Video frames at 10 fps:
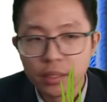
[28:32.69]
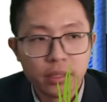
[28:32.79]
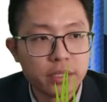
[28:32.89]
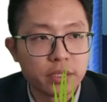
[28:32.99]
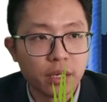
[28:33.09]

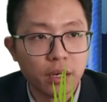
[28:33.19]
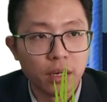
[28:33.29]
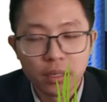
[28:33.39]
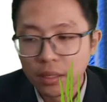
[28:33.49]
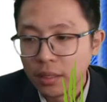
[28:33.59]
This is
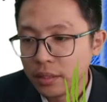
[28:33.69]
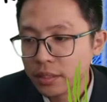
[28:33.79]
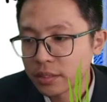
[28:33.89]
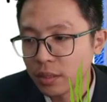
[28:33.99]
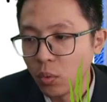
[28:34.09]
a
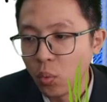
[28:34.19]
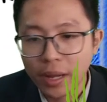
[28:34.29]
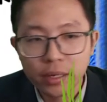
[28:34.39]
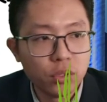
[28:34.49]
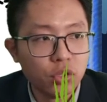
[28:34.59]

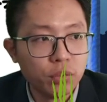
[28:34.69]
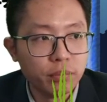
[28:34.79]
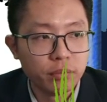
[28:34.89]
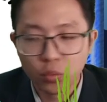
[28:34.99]
one loop.